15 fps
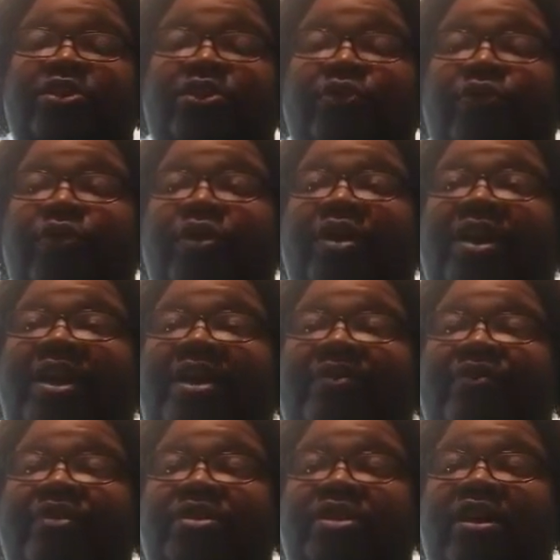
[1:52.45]
a sorority,
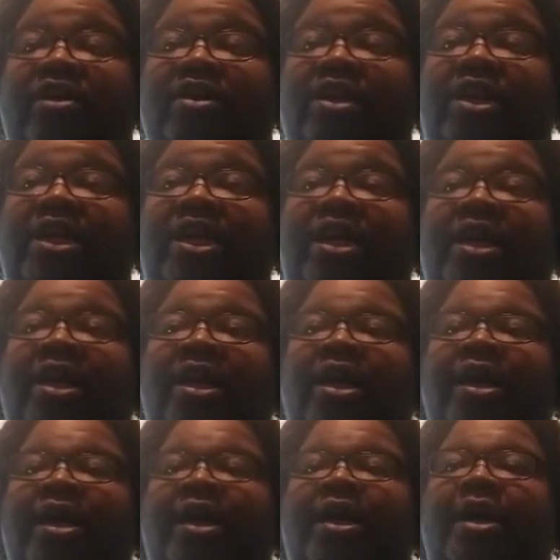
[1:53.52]
fraternity,
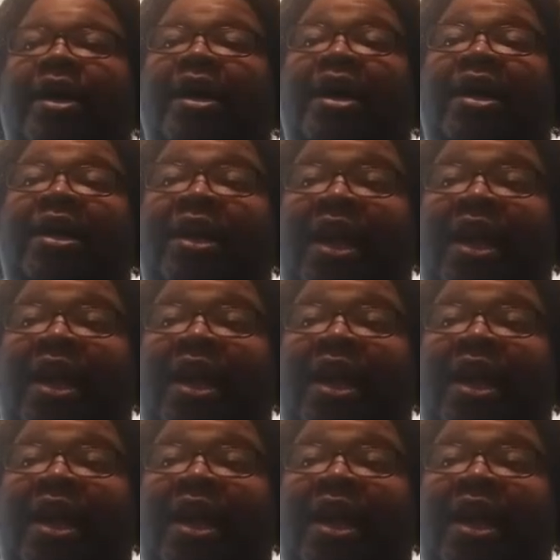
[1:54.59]
a